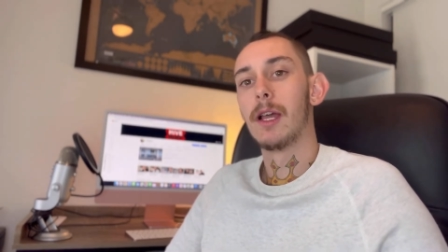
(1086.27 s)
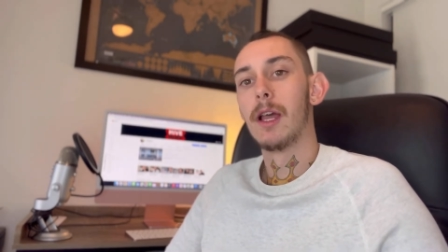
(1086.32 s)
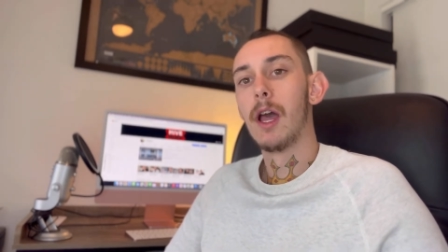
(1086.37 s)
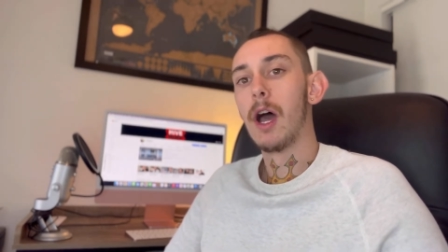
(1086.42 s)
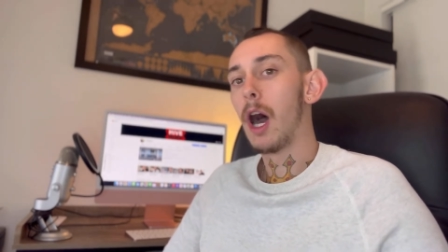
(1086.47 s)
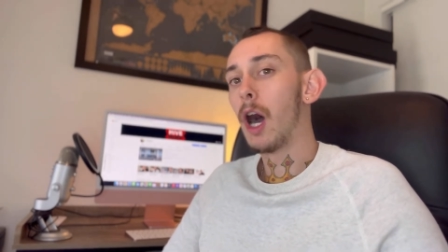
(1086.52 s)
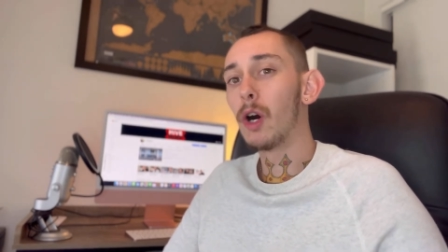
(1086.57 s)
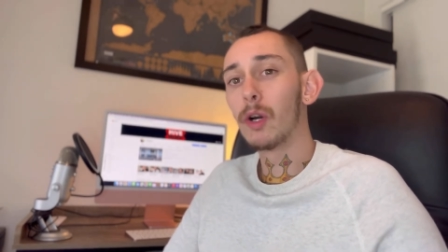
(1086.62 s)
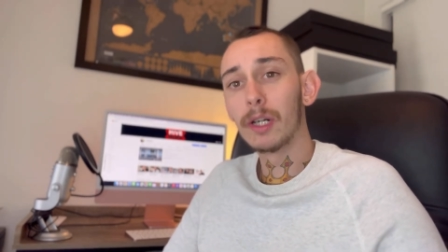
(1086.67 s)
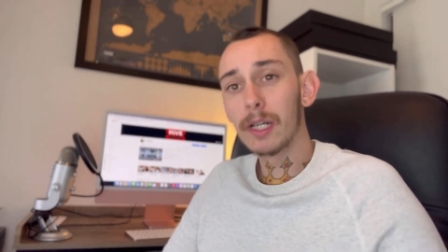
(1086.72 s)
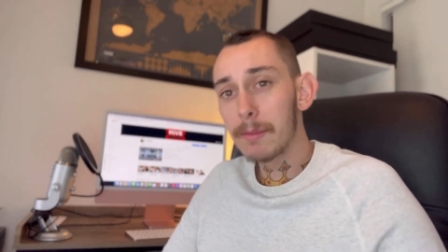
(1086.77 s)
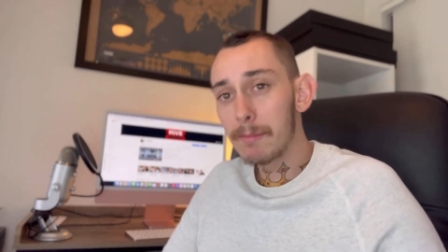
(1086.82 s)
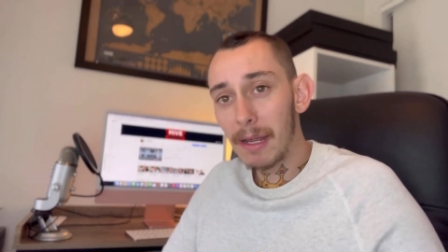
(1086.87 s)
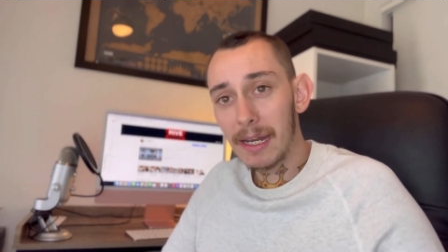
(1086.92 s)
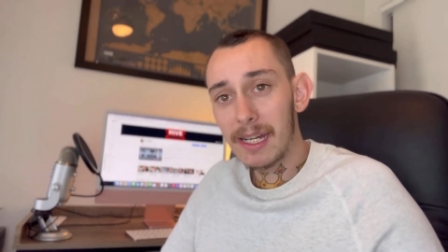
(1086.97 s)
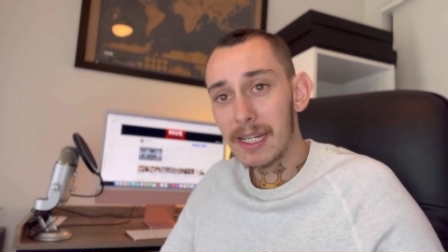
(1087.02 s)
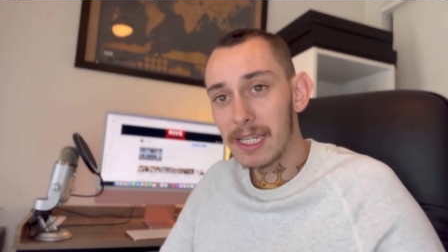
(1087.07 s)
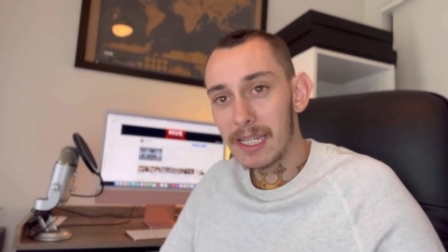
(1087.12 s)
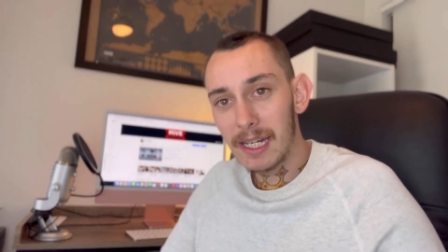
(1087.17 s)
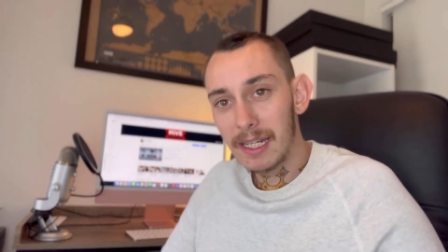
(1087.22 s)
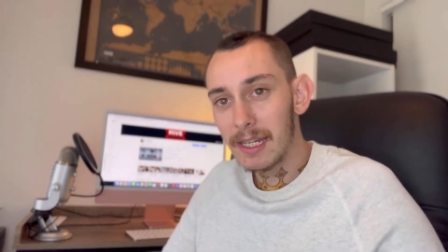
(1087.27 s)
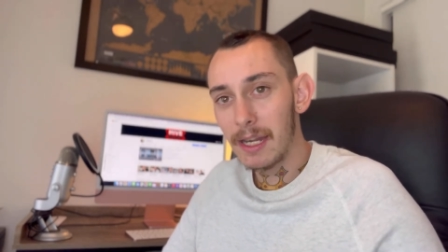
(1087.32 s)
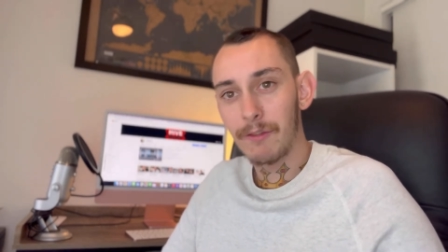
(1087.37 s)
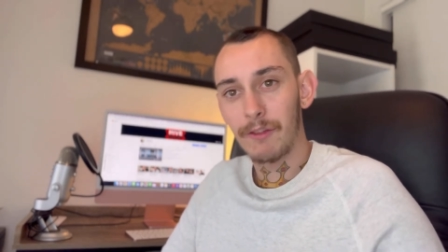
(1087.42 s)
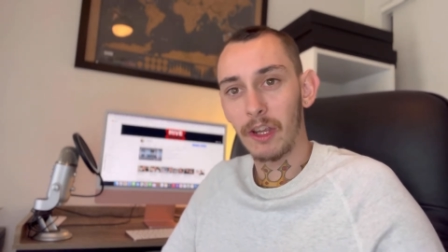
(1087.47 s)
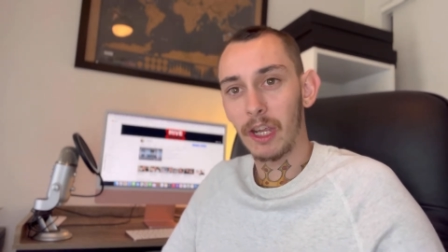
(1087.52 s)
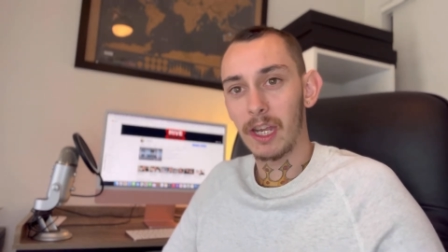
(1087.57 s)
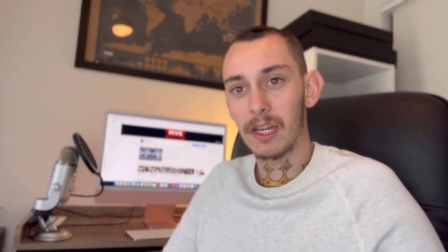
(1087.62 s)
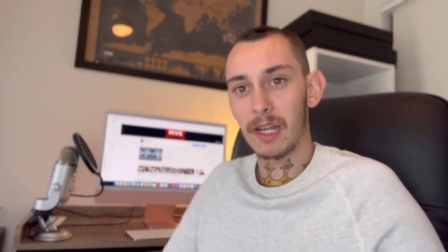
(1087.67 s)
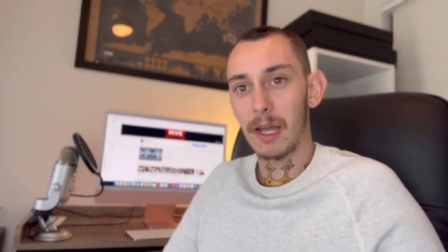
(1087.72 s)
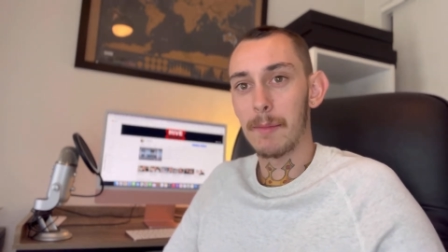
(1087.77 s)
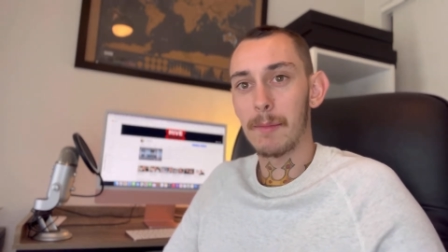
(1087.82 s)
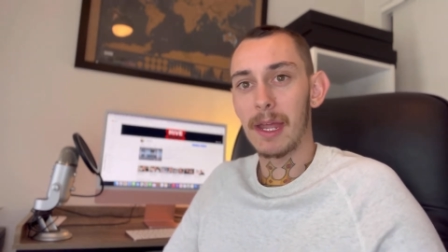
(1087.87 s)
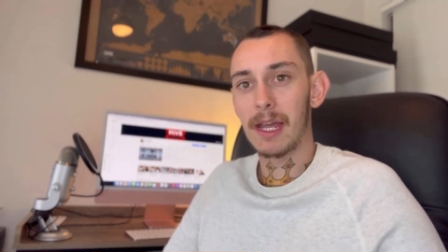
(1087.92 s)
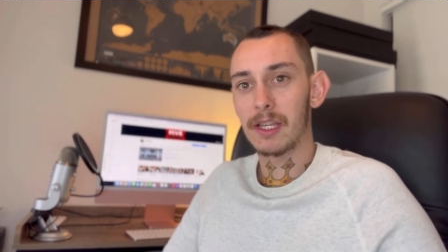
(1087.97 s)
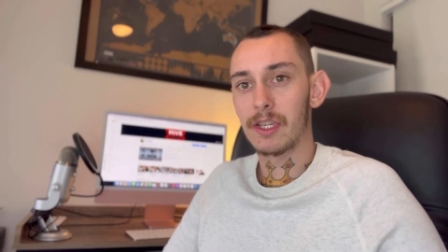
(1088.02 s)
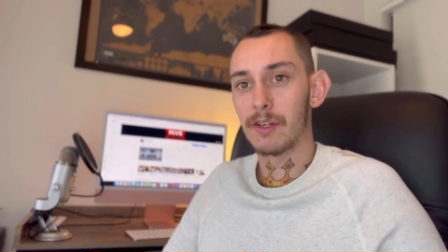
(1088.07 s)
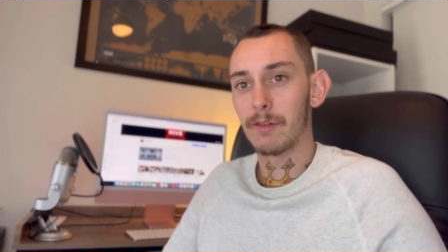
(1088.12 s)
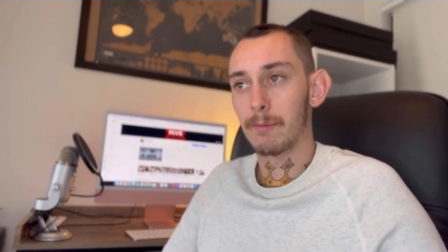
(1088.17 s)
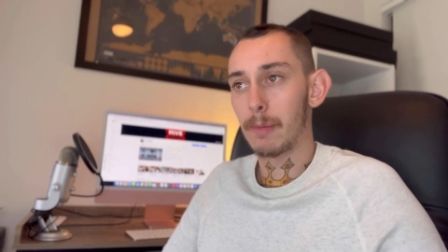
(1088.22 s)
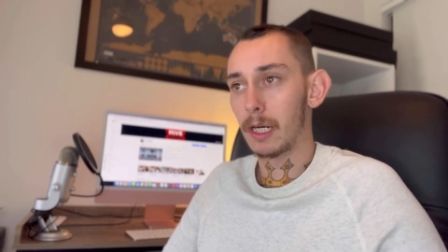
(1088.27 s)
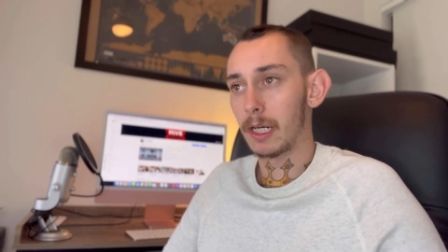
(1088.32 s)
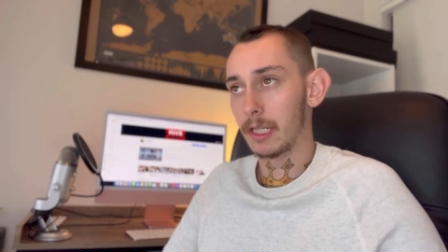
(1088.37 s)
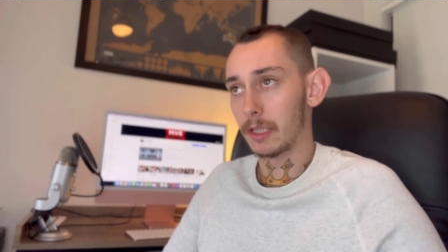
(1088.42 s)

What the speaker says: I already make significant amounts of money.